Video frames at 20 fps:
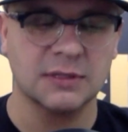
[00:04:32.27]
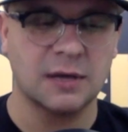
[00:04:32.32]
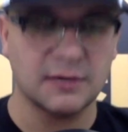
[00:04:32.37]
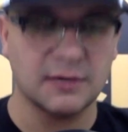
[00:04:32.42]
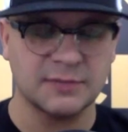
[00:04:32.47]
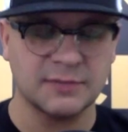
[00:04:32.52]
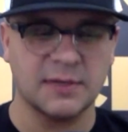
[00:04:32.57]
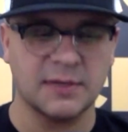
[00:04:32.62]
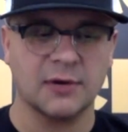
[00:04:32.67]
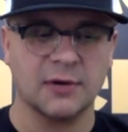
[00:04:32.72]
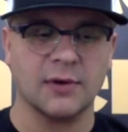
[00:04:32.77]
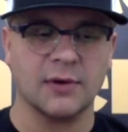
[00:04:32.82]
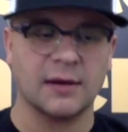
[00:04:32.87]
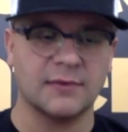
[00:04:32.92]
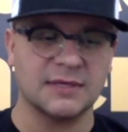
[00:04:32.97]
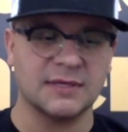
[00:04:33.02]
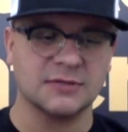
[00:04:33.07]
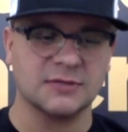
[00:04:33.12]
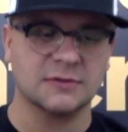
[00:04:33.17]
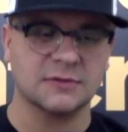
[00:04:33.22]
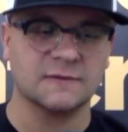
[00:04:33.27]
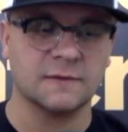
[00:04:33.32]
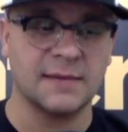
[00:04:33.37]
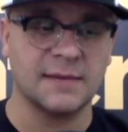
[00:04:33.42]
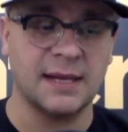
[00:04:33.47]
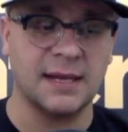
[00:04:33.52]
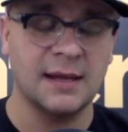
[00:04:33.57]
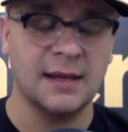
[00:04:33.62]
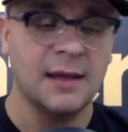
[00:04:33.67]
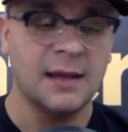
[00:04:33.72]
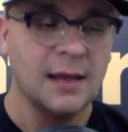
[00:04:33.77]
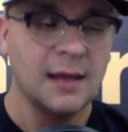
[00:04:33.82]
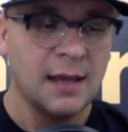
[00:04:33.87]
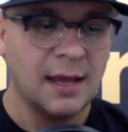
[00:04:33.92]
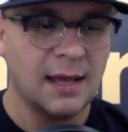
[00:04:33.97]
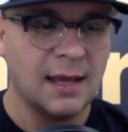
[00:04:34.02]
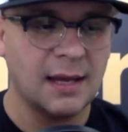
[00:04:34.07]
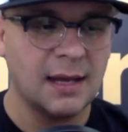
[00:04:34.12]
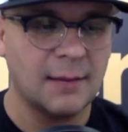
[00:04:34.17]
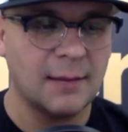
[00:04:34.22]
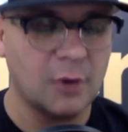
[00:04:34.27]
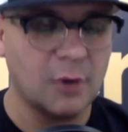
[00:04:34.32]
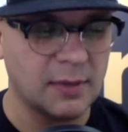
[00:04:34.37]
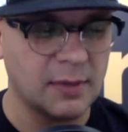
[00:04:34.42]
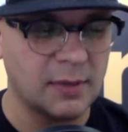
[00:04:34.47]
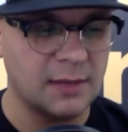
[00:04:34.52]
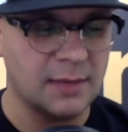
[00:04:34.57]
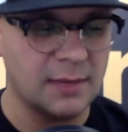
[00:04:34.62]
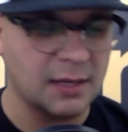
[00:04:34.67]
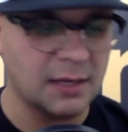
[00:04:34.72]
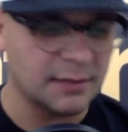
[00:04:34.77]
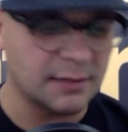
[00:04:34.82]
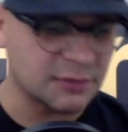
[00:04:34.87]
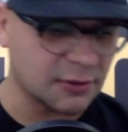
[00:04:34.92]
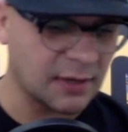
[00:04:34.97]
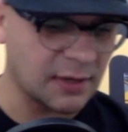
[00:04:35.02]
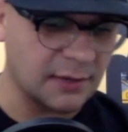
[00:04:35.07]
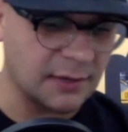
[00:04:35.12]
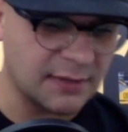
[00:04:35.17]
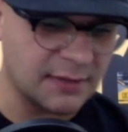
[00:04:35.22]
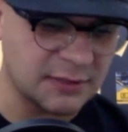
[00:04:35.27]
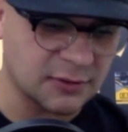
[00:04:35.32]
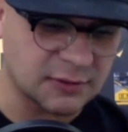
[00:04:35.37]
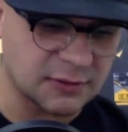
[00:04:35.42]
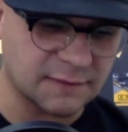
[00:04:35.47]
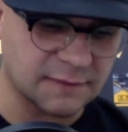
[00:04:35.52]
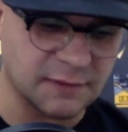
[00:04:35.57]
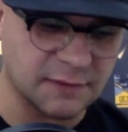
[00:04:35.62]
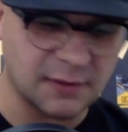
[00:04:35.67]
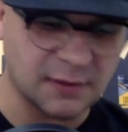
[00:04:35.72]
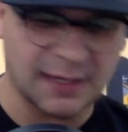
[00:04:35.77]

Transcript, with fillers: Always been a great resource for me, and I'm hoping he becomes a great resource for you